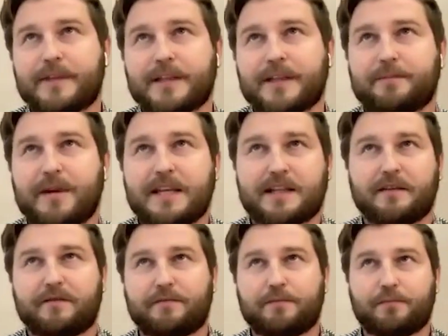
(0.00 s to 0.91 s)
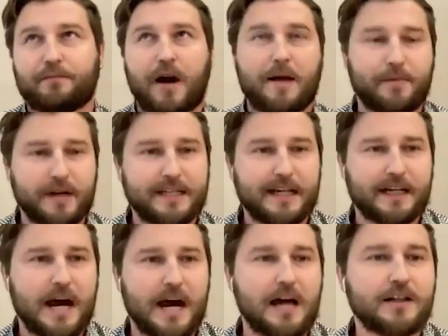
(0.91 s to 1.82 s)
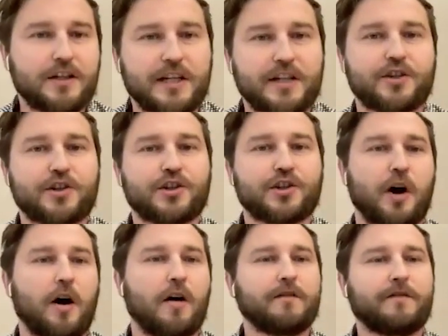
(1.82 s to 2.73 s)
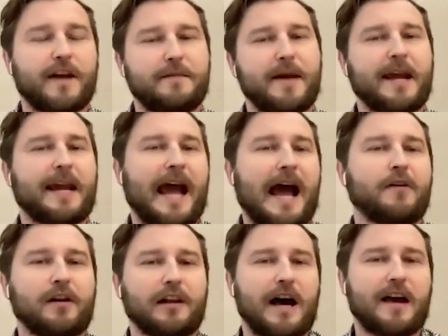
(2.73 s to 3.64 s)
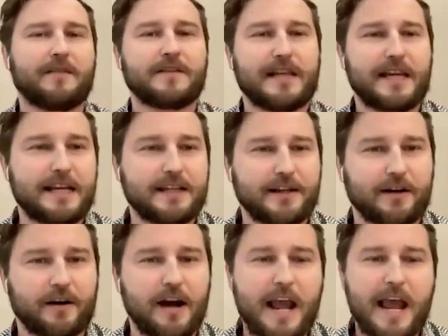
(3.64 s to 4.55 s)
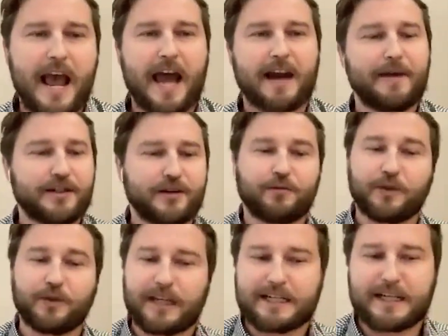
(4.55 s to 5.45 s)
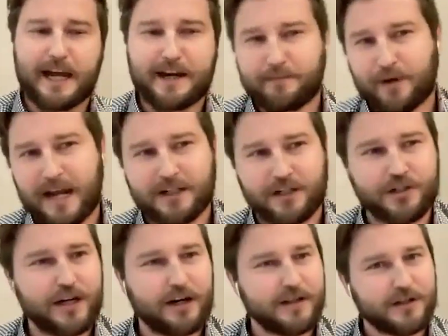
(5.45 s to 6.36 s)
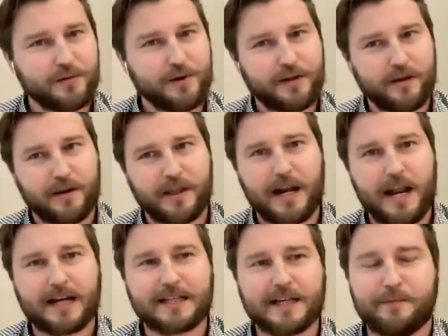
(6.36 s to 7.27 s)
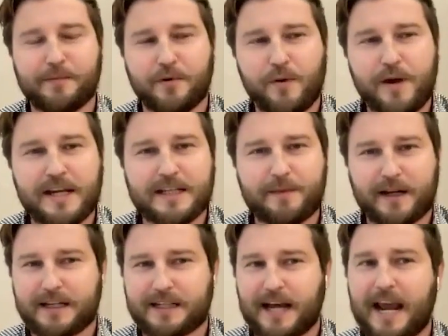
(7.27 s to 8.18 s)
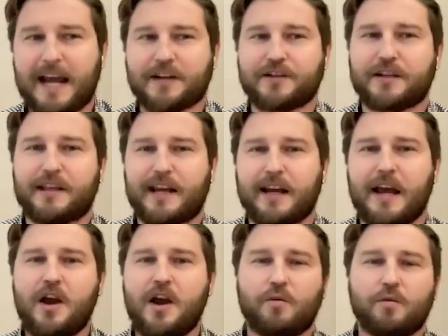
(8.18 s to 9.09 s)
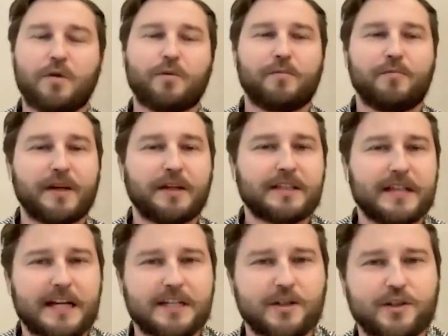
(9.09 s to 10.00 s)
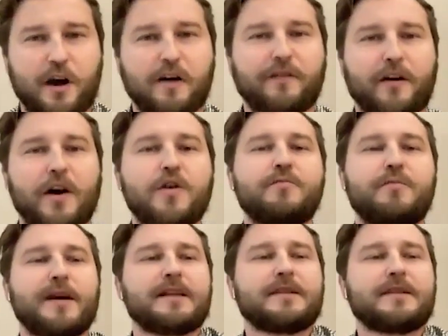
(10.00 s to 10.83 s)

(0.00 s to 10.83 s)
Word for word: this piece of property technology to solve and make our lives easier. And I'm actually really excited, Brad, to share this with you in the next couple of weeks, because I actually think what we're building to solve our own